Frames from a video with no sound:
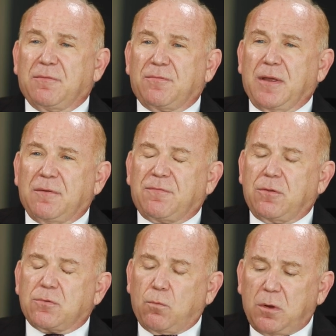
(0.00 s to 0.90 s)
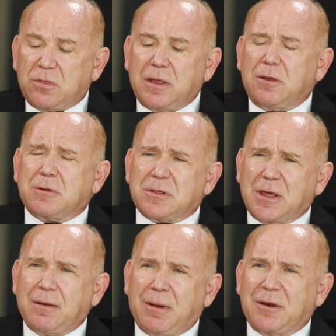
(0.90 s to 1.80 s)
If there's one thing you could
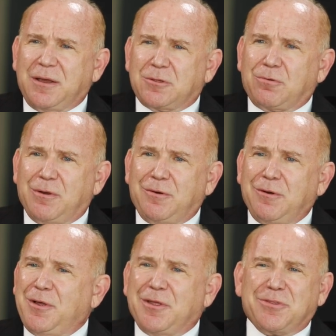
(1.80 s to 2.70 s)
say about Israel,